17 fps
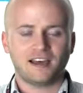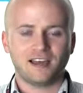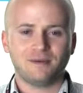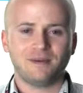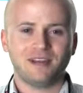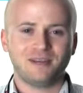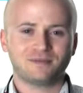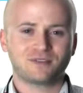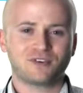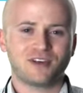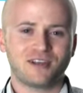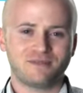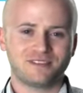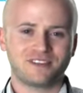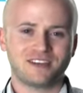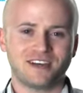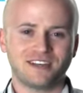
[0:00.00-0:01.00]
Hi, my name's
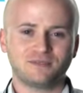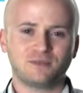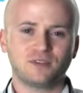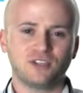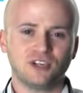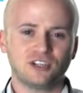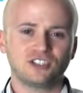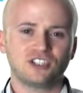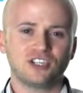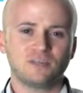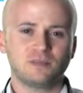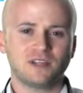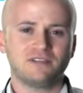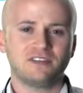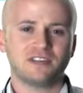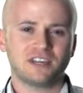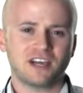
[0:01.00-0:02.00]
Kraig Mathias with
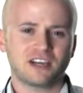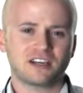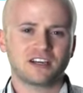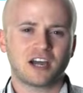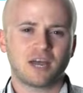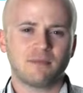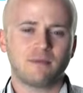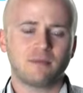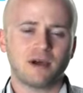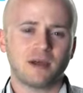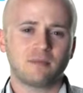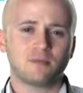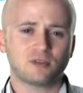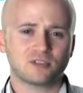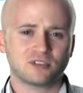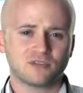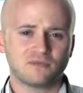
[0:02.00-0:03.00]
YoungCheapLiving.com, and my
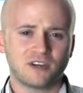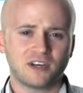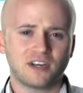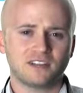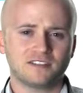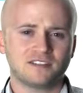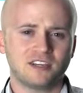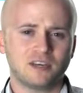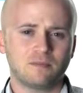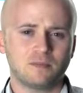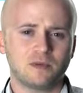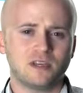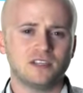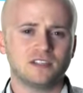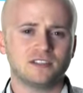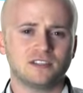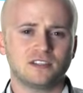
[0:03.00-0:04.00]
personal finance tip
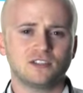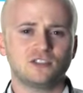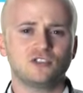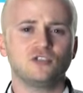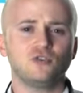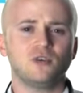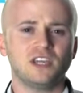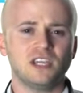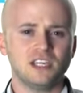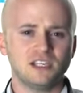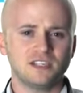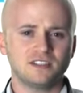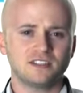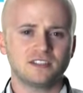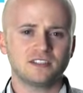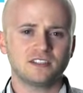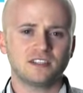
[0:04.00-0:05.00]
is to
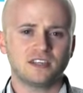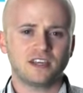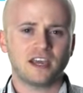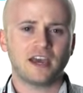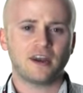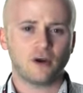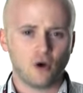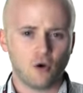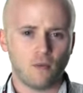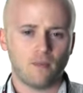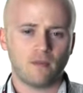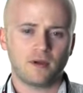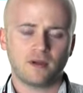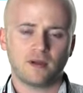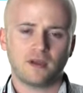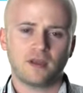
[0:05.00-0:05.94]
eat at home.